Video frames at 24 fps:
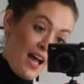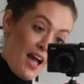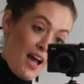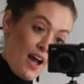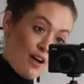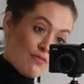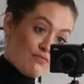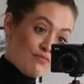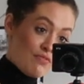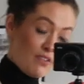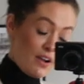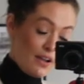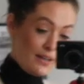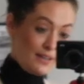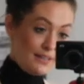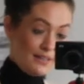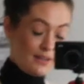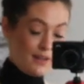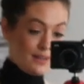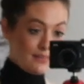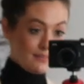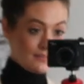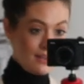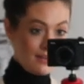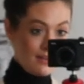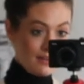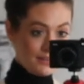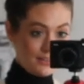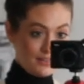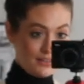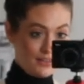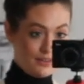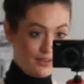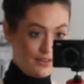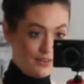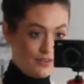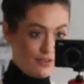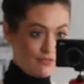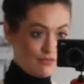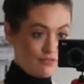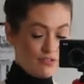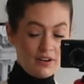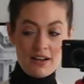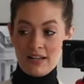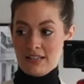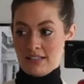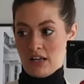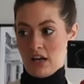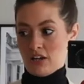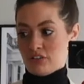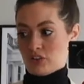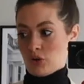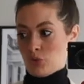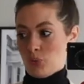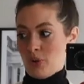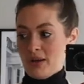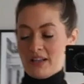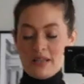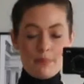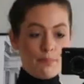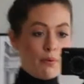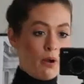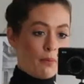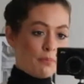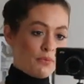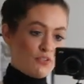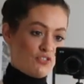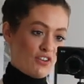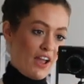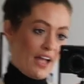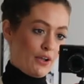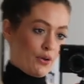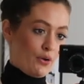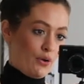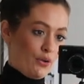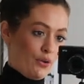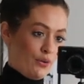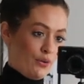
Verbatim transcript: yeah, really nice cardigan, really nice. I'll quickly pop the jacket